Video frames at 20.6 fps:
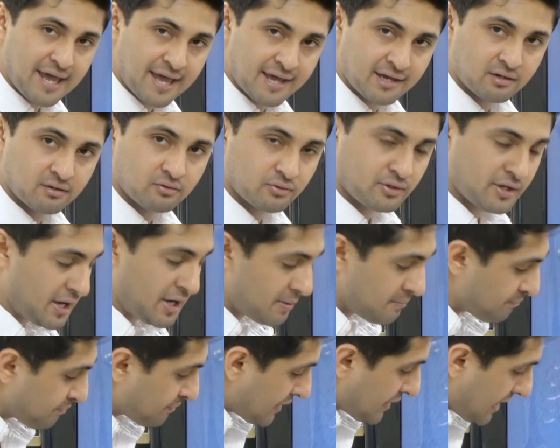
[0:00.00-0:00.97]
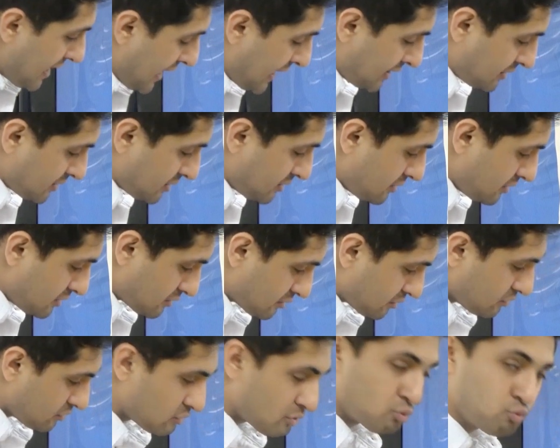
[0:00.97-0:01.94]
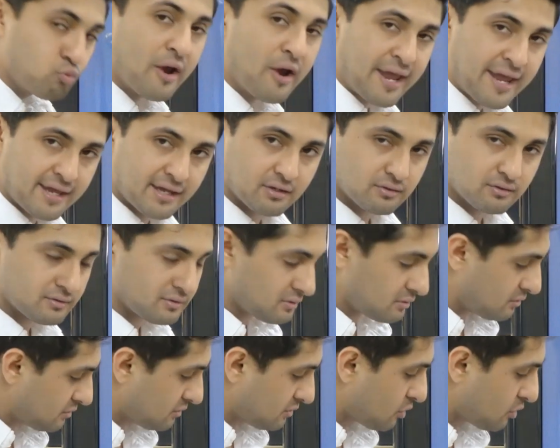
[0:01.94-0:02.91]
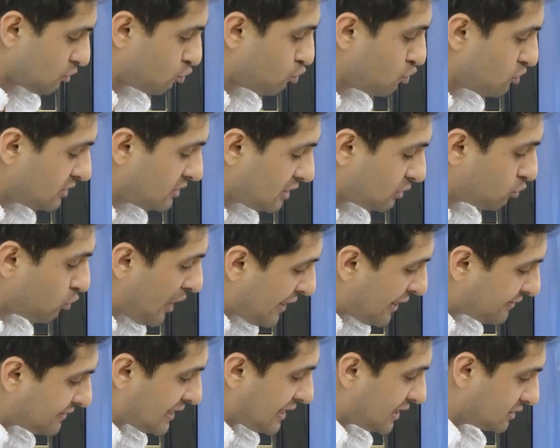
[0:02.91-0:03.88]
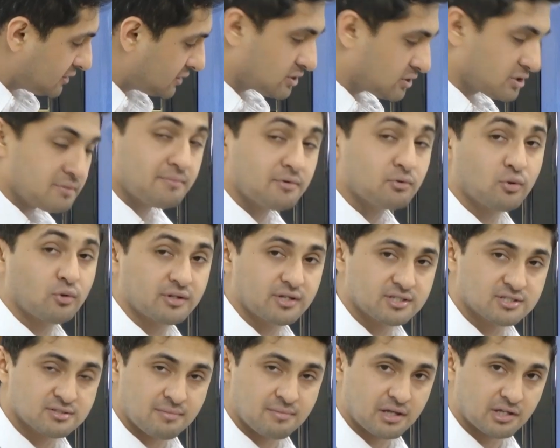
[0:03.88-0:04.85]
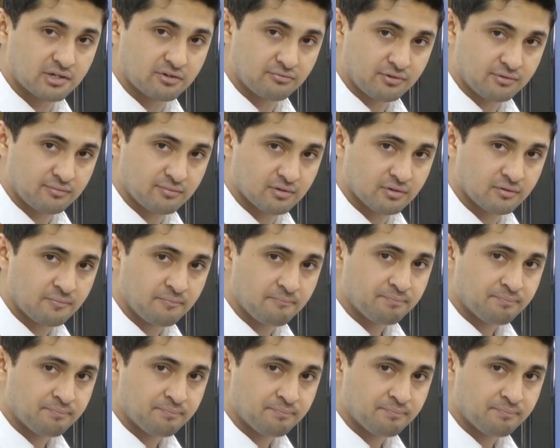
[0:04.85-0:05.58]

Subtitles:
angle, okay? And the way they determine whether it's male and female